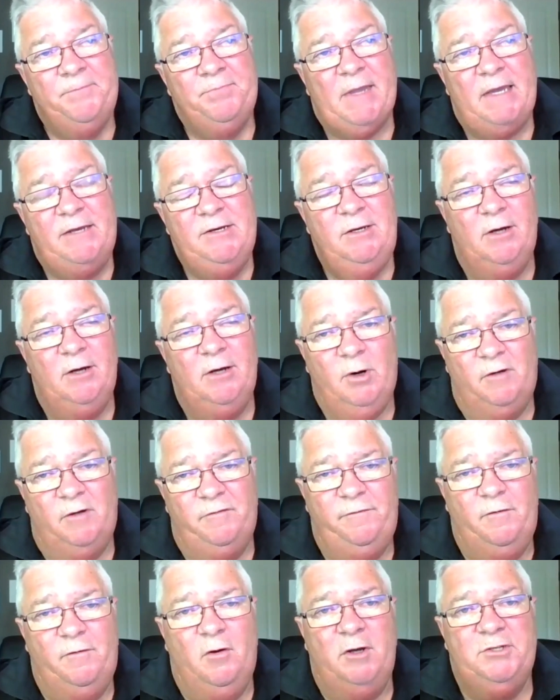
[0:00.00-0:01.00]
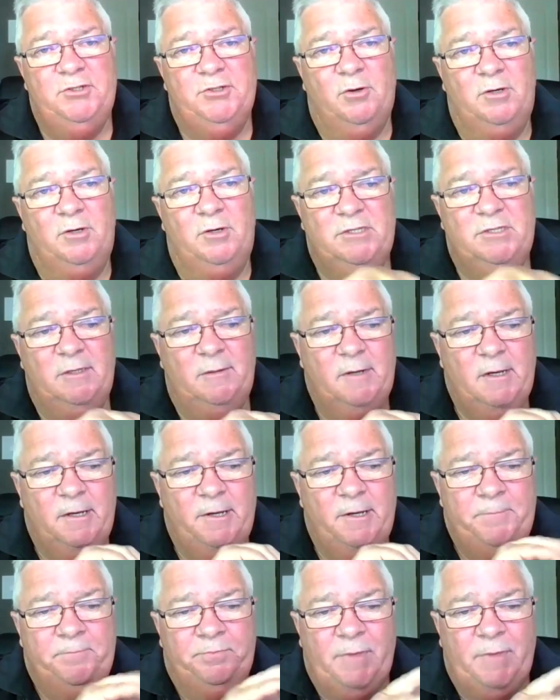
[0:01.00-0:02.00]
And you know what I find, John, is that
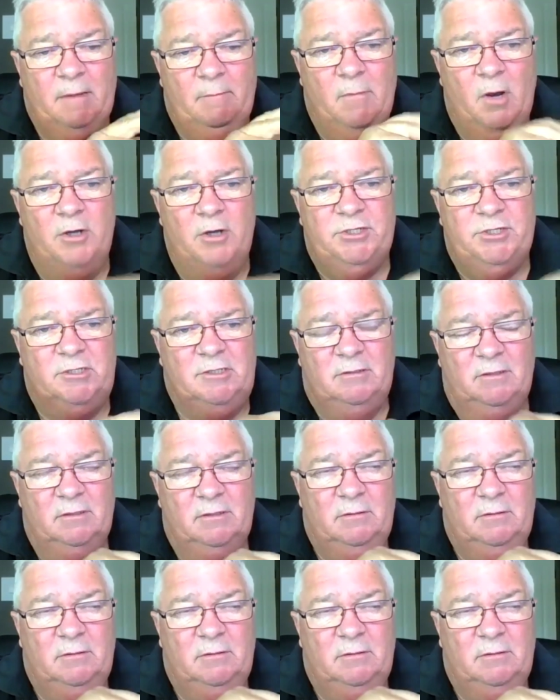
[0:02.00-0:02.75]
most